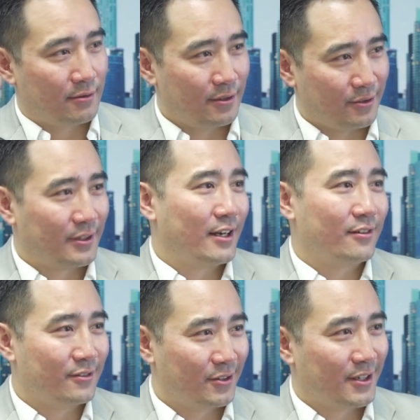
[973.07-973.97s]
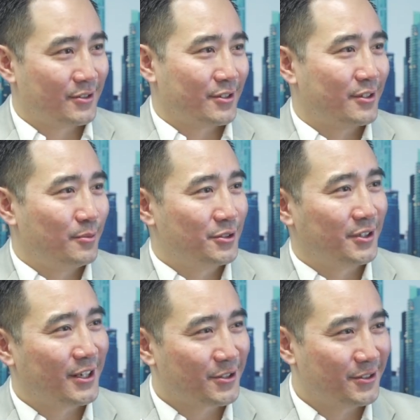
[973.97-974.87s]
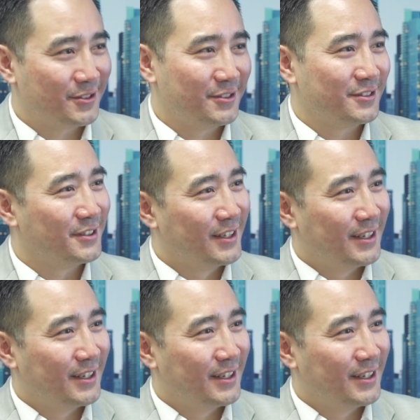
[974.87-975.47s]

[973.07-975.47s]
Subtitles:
now you guys are a multinational